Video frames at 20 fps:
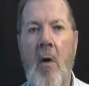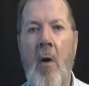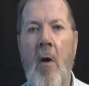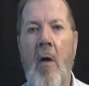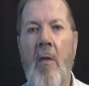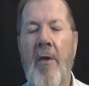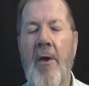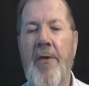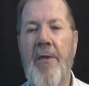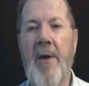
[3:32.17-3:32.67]

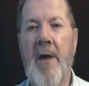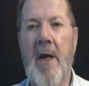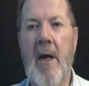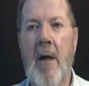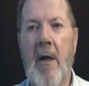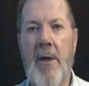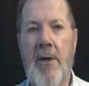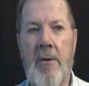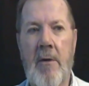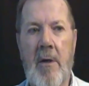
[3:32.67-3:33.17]
all that the
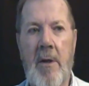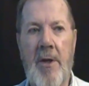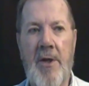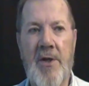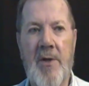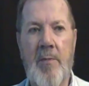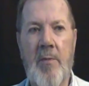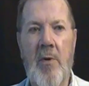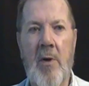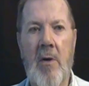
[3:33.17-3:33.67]
character in
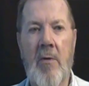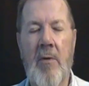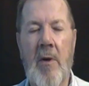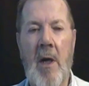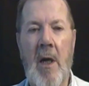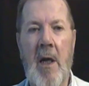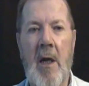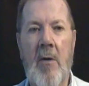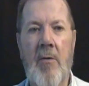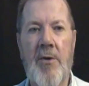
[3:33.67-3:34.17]
this book
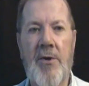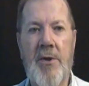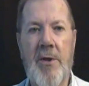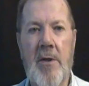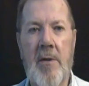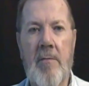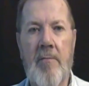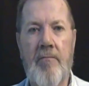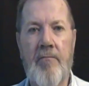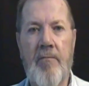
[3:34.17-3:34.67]
relinquished.